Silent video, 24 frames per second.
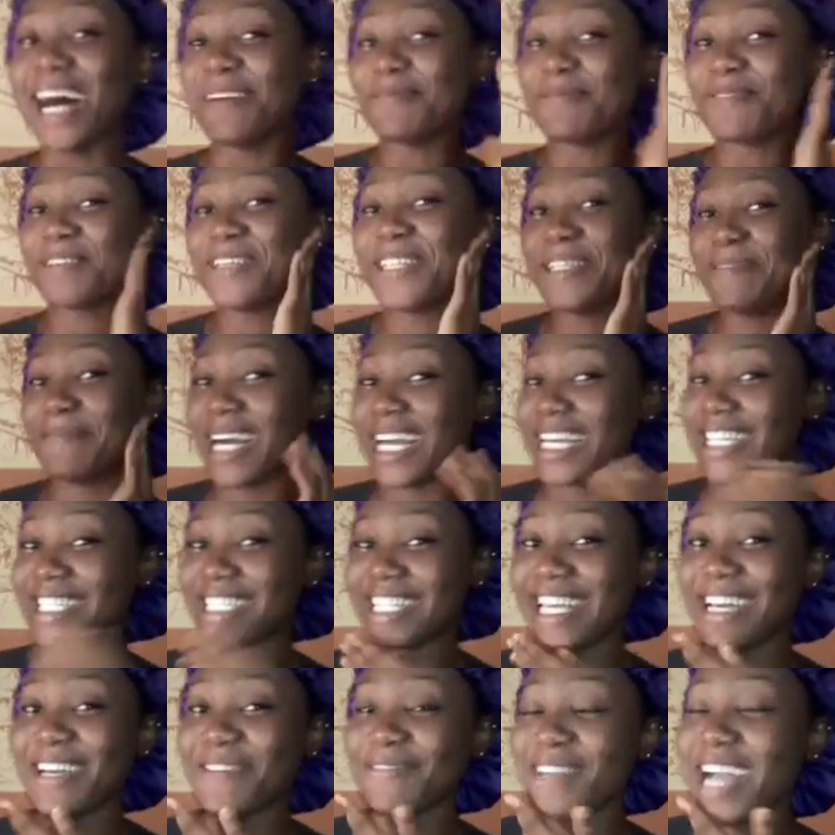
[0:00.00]
feeling
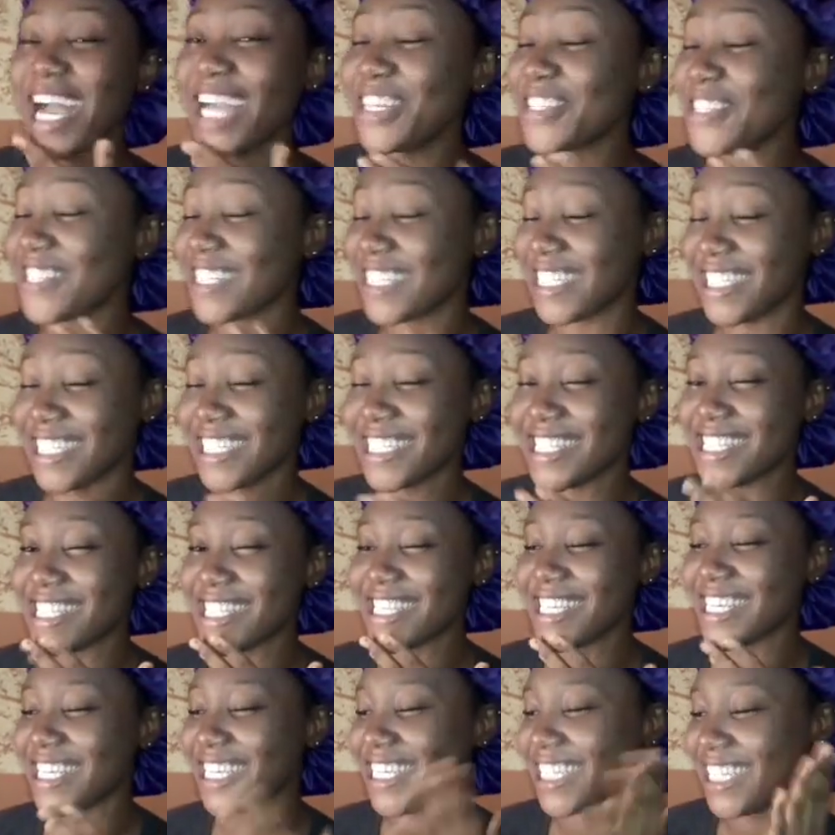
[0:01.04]
myself. Can you see the
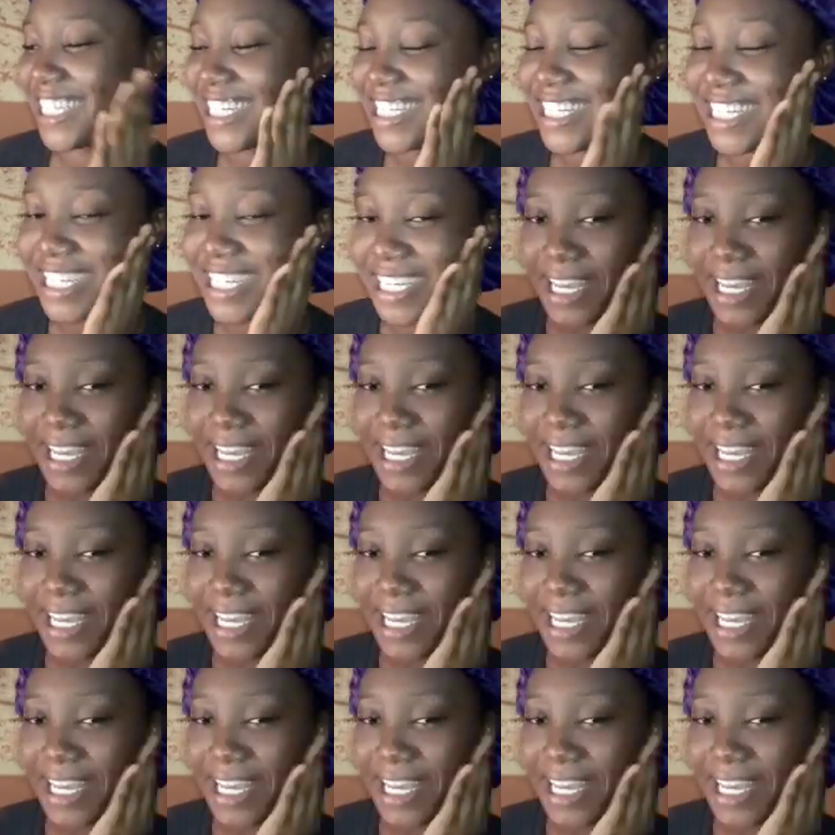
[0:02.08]
skin?